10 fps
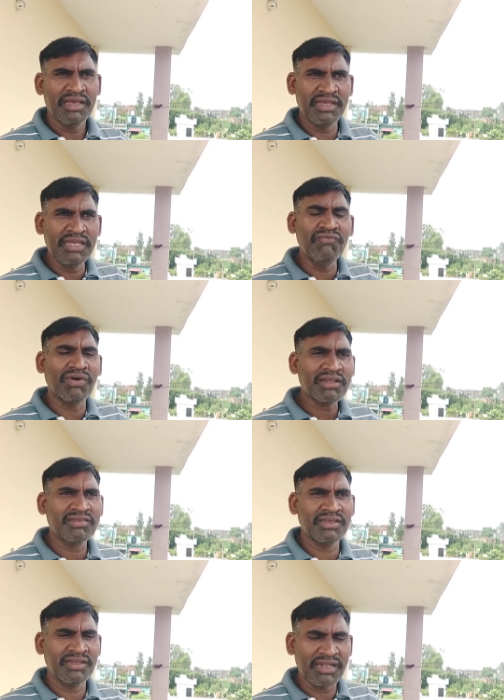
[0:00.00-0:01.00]
he
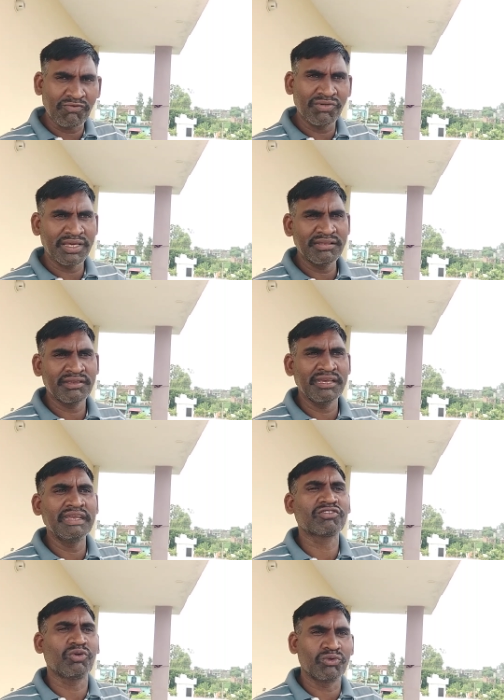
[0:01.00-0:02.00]
works nowadays
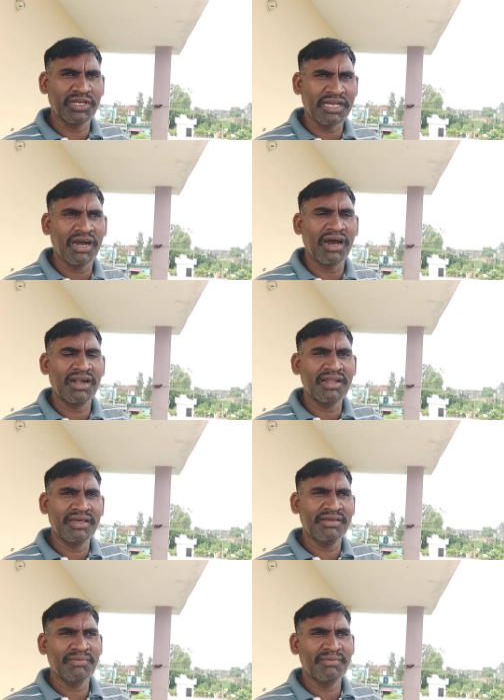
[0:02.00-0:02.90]
a security guard